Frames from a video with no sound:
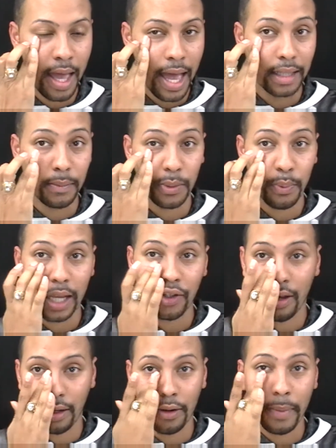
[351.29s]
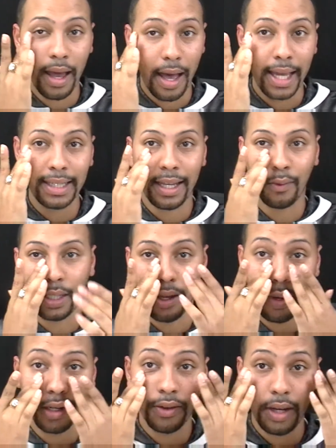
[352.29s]
as much pressure under my eyes and we
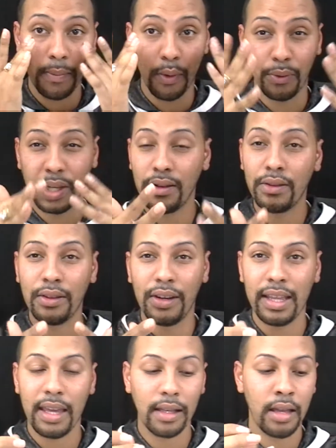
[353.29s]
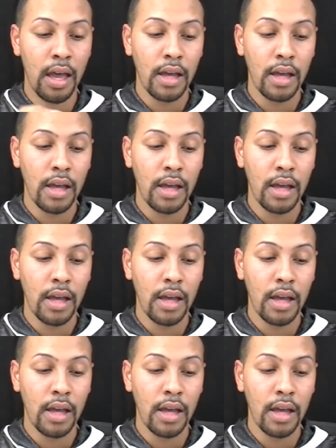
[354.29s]
don't want to create more wrinkles or anything.